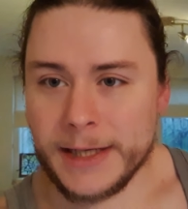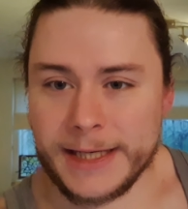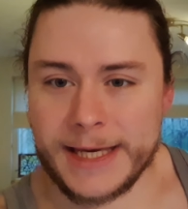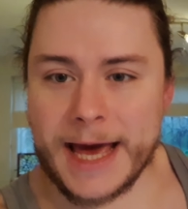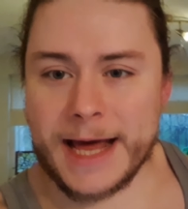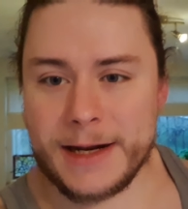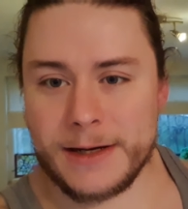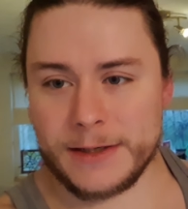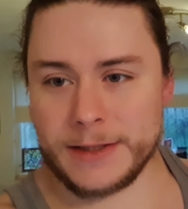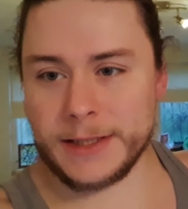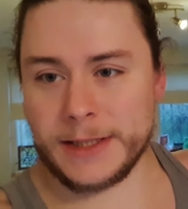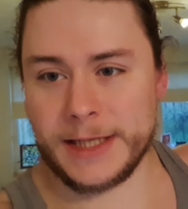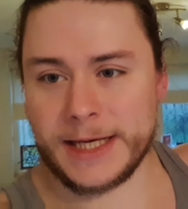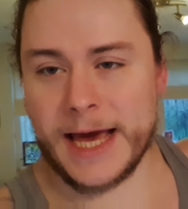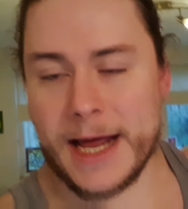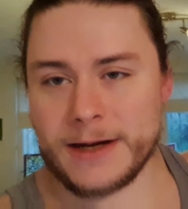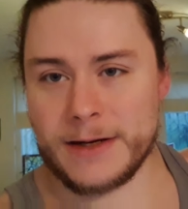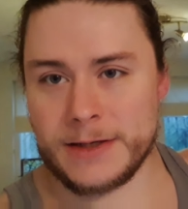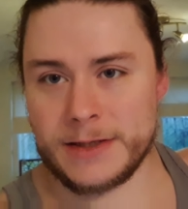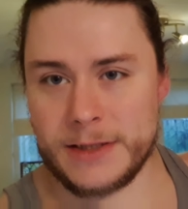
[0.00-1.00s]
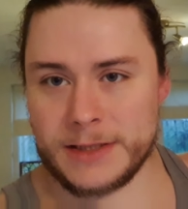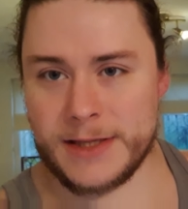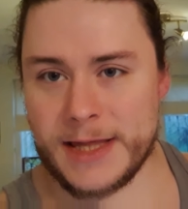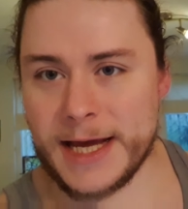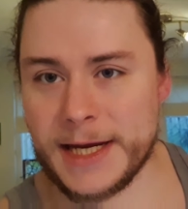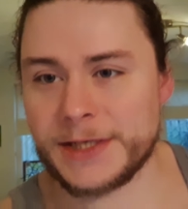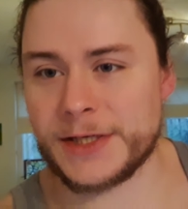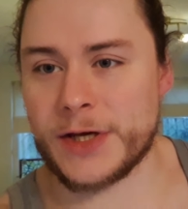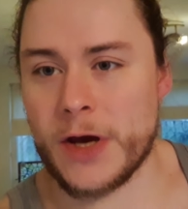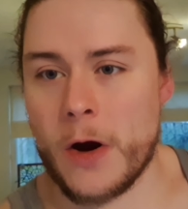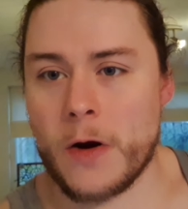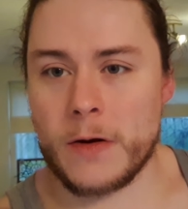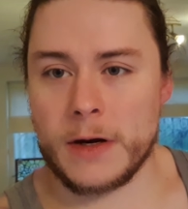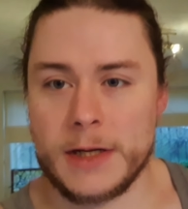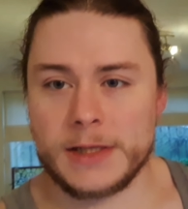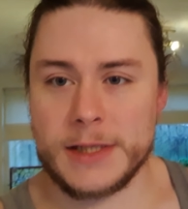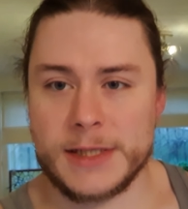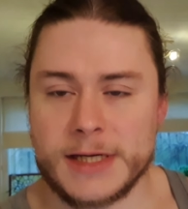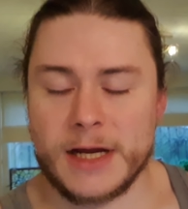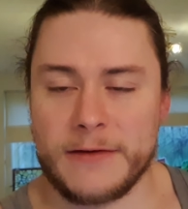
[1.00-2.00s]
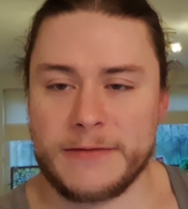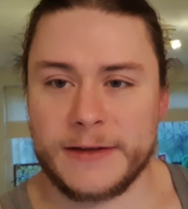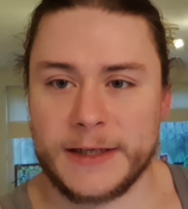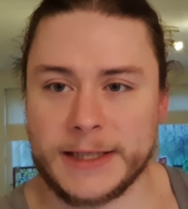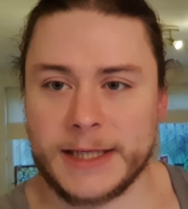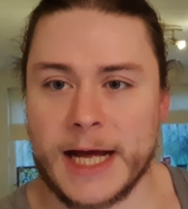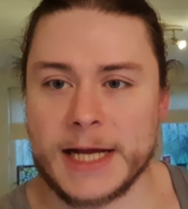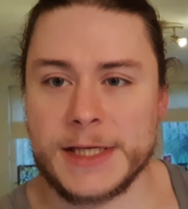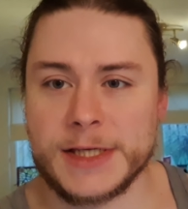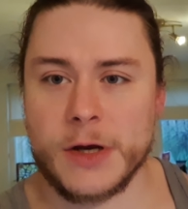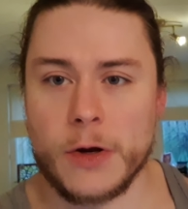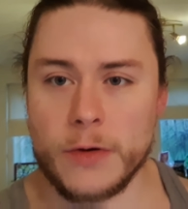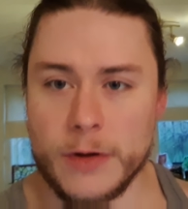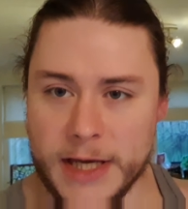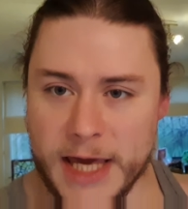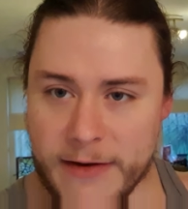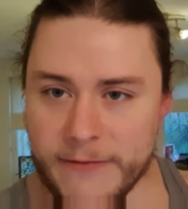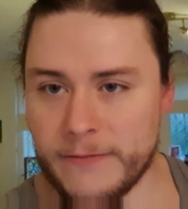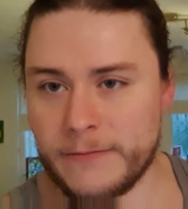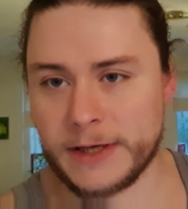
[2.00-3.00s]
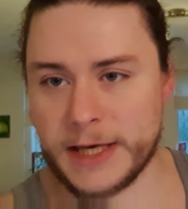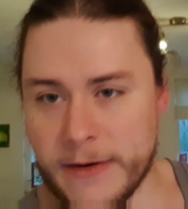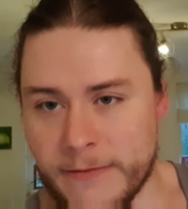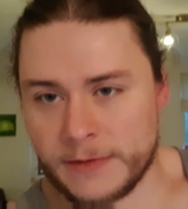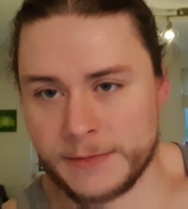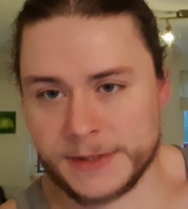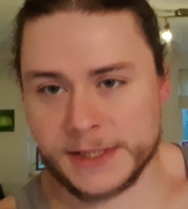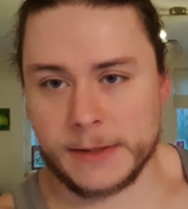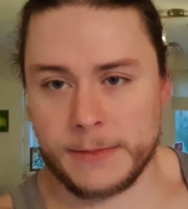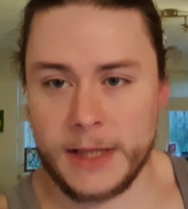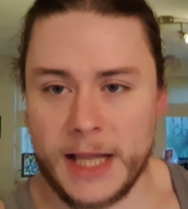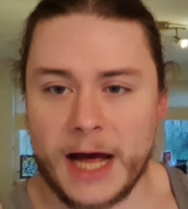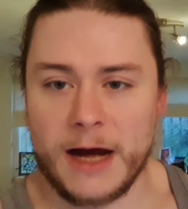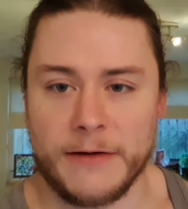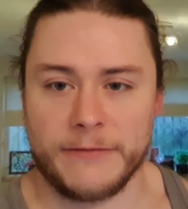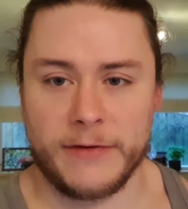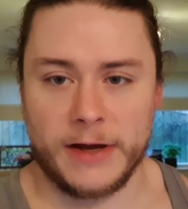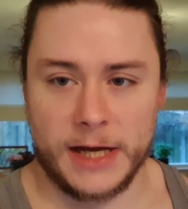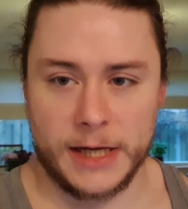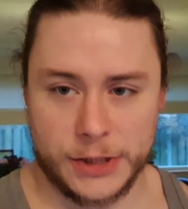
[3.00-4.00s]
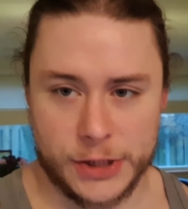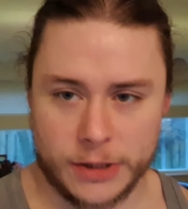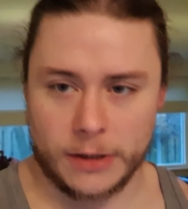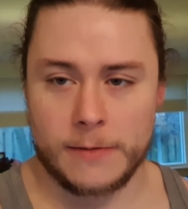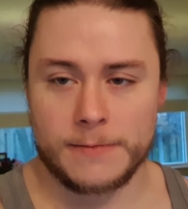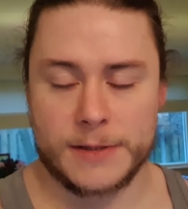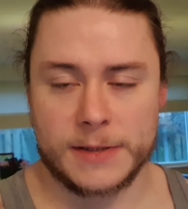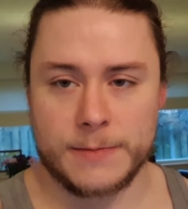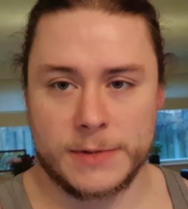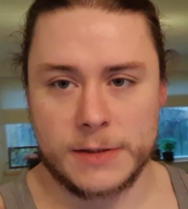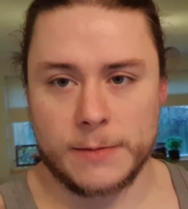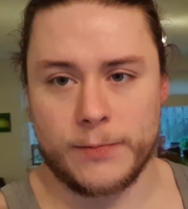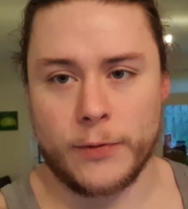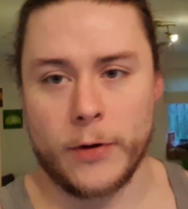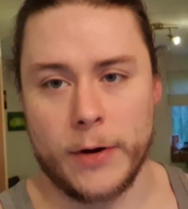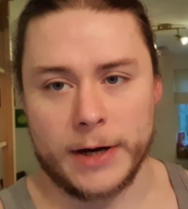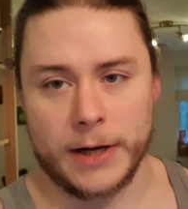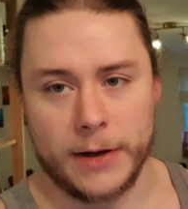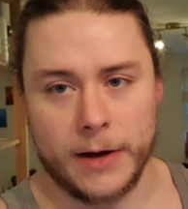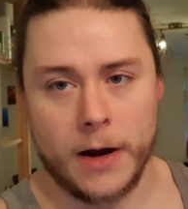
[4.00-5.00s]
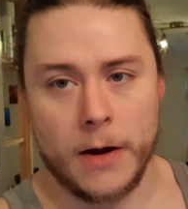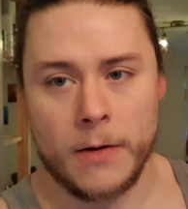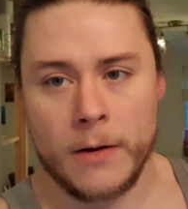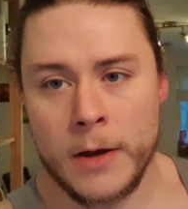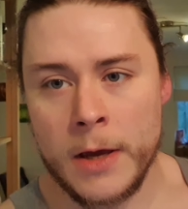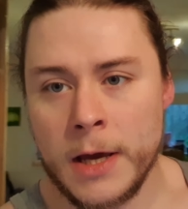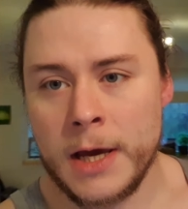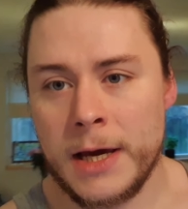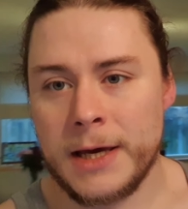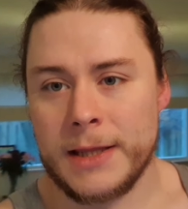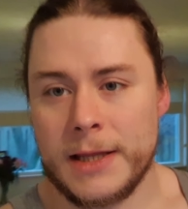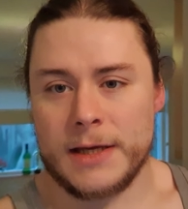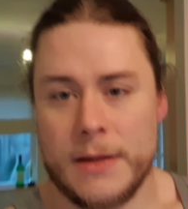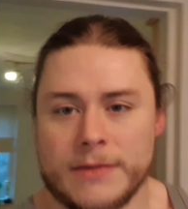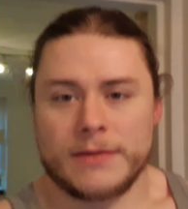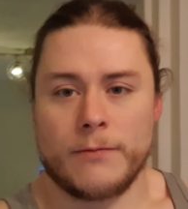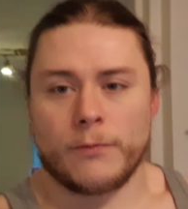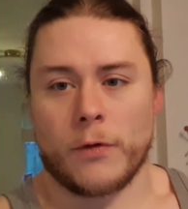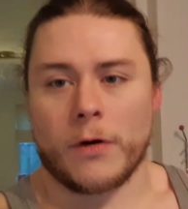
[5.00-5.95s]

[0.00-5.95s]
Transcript: Getting things going and stuff like that. So give him some love, show him some support, you know, that